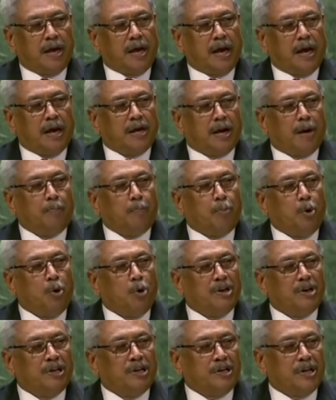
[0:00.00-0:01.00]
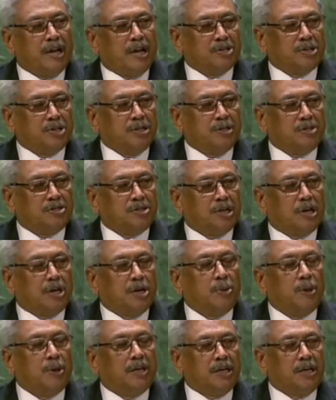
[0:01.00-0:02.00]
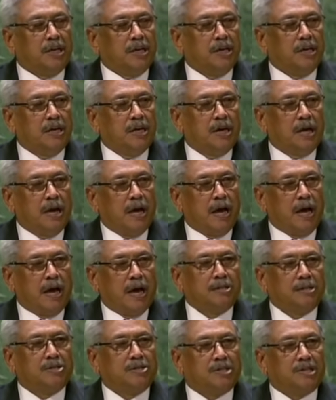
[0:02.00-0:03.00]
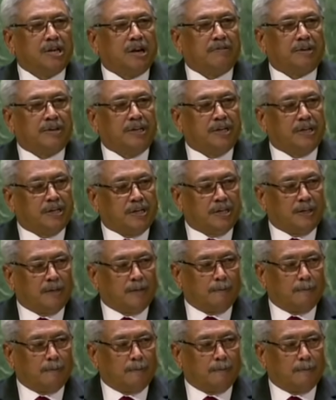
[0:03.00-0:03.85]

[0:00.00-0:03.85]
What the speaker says: and uphold national security and sovereignty.